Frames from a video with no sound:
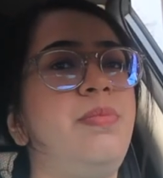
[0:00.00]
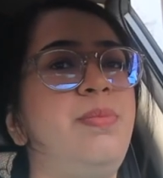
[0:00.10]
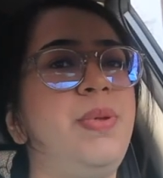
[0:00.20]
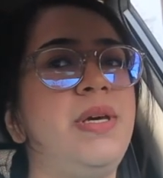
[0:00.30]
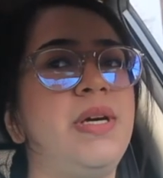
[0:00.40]

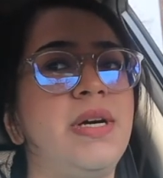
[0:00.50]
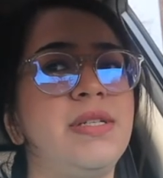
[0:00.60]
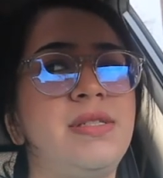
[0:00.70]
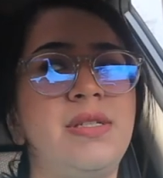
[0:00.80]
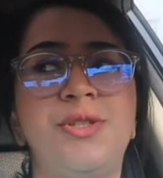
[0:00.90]

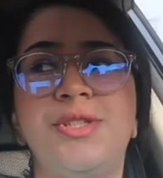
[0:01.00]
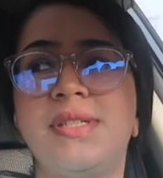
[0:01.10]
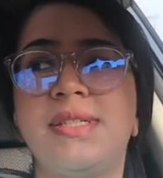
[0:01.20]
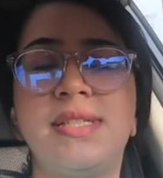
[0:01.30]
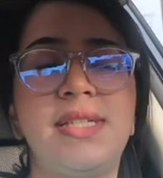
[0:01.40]
because they're
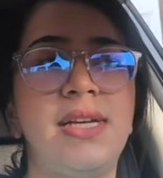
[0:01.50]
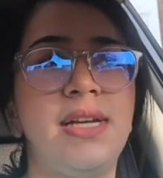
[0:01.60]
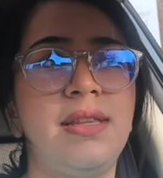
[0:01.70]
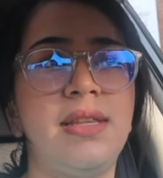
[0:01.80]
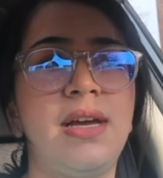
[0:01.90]
just
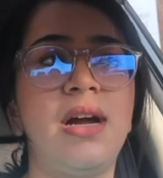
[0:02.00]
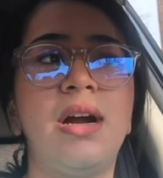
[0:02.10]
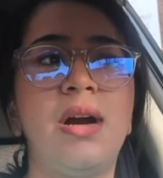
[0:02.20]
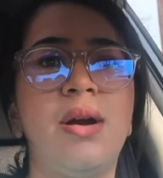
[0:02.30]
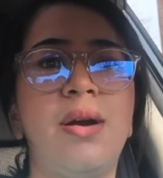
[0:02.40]
sitting
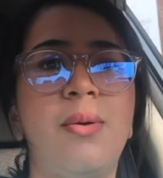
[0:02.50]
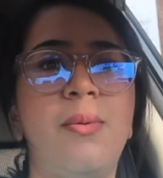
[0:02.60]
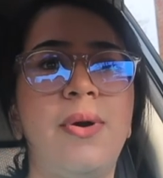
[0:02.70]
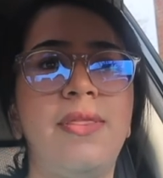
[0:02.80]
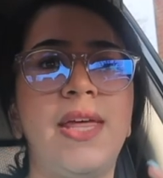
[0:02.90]
there
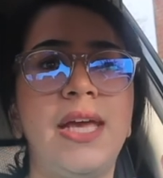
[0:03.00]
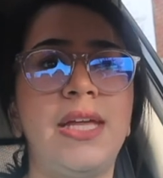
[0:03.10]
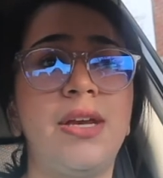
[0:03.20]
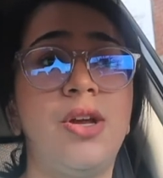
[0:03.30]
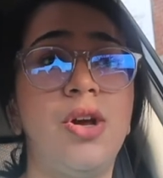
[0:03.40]
when they
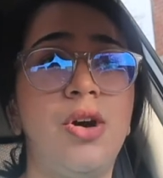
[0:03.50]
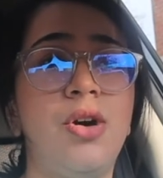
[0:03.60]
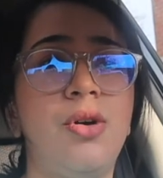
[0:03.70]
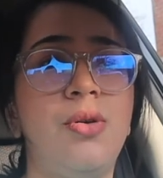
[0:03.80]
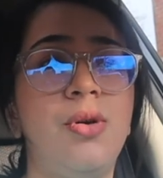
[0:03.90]
can
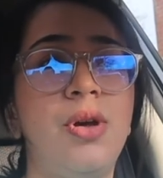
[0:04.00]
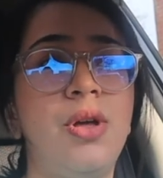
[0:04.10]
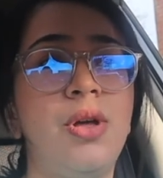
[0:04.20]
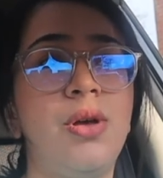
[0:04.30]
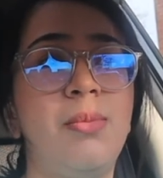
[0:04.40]
go,
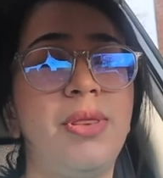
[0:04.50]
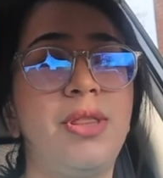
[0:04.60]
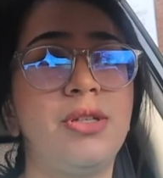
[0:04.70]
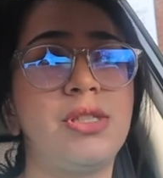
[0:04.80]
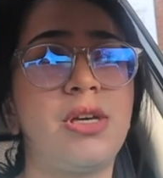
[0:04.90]
but
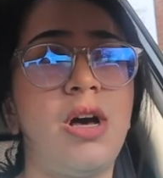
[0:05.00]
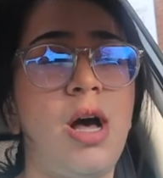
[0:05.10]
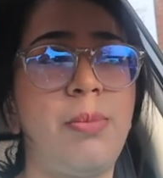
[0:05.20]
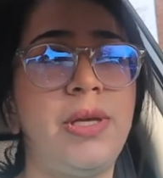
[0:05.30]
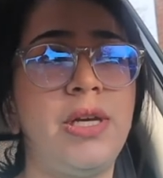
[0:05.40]
there's a
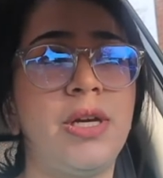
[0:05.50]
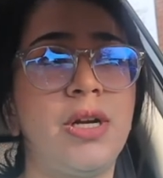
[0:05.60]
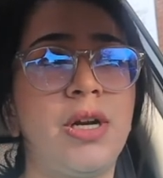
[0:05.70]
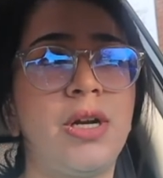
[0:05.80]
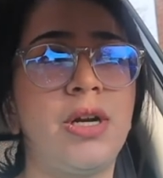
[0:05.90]
cop
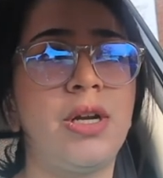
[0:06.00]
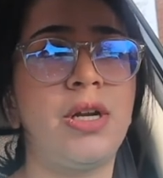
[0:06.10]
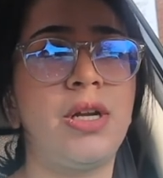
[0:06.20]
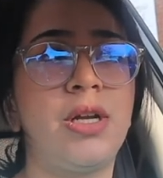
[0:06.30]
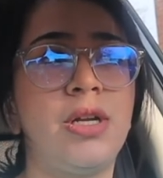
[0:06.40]
here
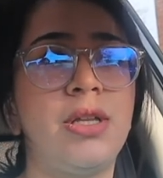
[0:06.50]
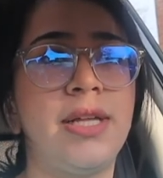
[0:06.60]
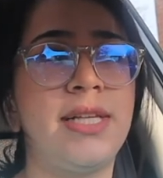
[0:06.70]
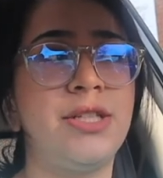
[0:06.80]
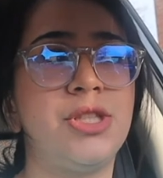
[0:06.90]

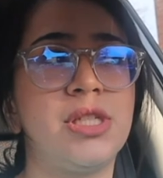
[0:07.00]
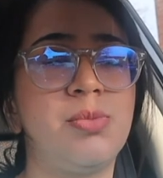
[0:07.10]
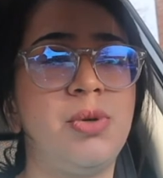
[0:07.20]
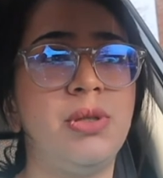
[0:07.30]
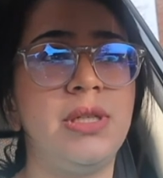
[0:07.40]
like that
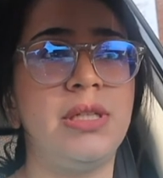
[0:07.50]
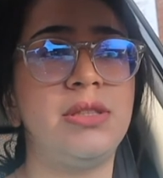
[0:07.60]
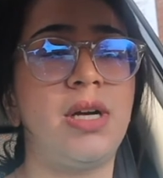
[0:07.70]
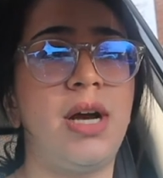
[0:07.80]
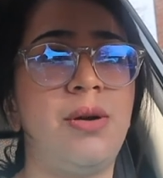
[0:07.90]
just pulled in,
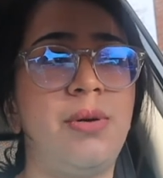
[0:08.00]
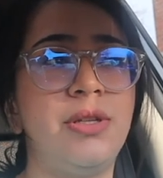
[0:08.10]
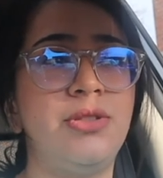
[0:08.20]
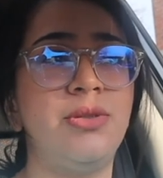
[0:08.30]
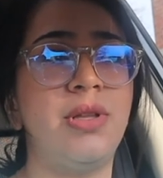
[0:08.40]
so I don't want
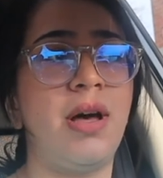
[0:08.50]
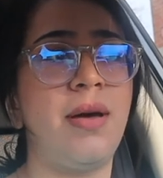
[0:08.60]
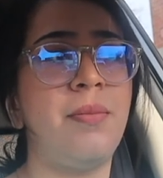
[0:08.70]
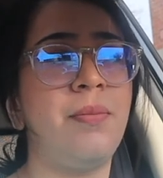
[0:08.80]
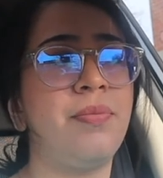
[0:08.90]
to do
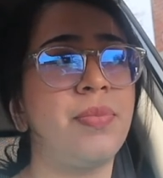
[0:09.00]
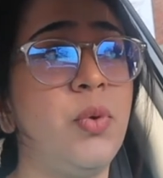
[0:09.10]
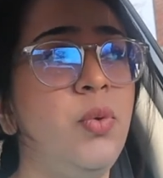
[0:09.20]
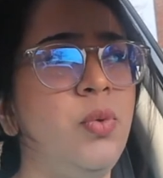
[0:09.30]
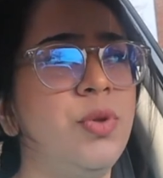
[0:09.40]
that.
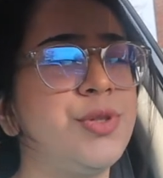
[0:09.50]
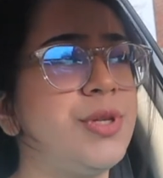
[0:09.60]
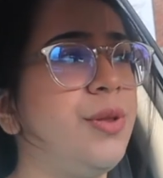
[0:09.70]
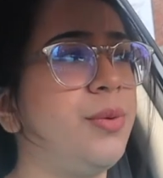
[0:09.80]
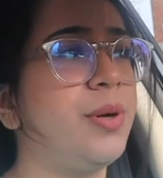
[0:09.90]
Ooh, there's
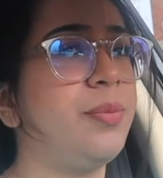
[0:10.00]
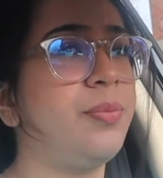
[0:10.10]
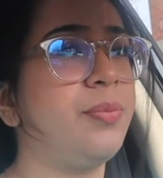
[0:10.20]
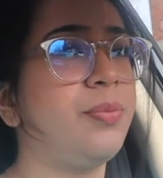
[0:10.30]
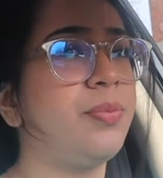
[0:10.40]
another one.
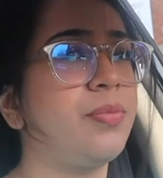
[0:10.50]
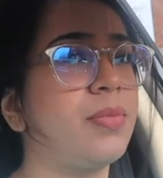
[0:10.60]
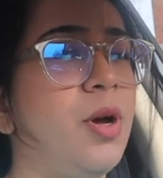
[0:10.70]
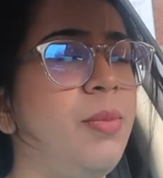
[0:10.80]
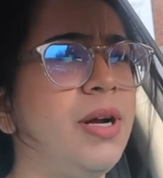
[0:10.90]

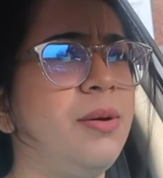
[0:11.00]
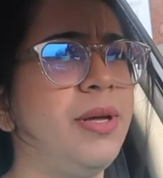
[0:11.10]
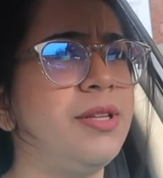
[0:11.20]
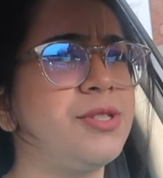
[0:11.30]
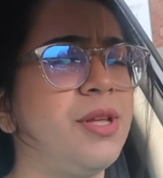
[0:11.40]
Oh my god,
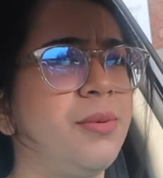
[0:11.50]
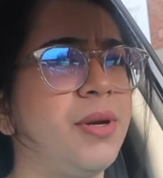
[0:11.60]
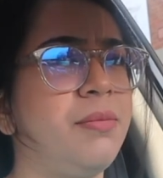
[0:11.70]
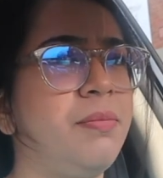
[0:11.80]
wait, there's another one.